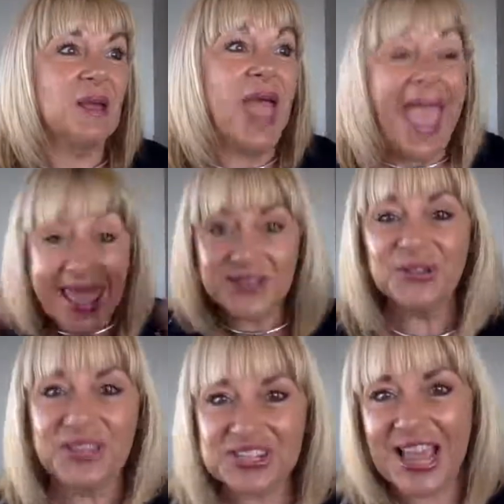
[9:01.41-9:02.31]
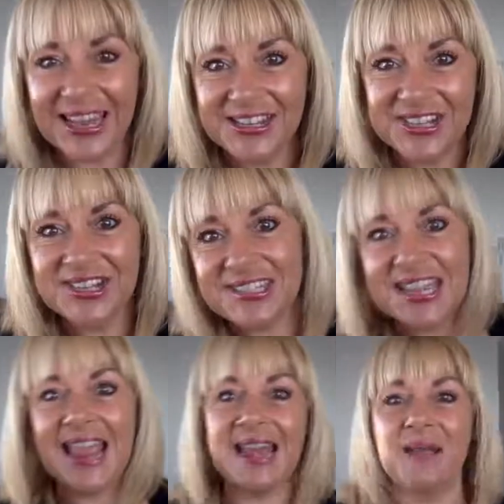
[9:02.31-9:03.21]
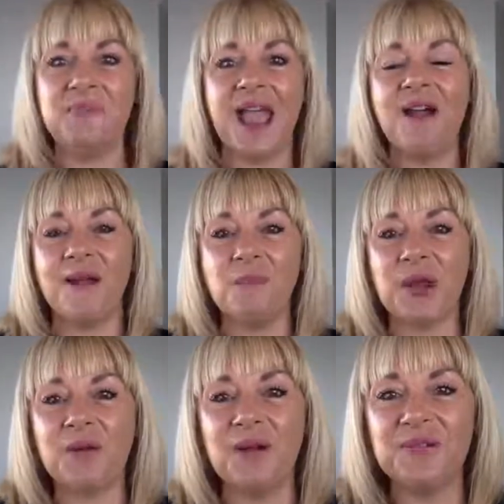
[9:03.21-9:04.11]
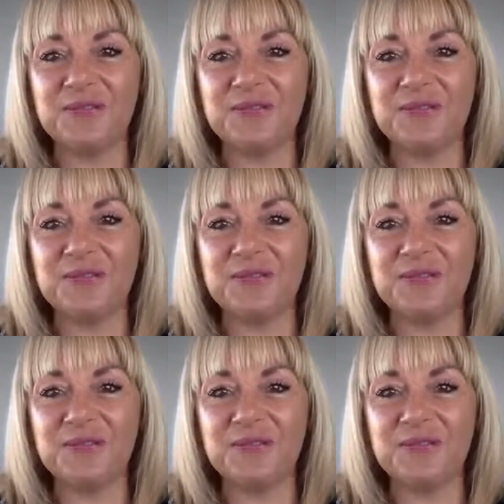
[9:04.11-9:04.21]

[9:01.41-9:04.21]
handle the challenges and empower up and grow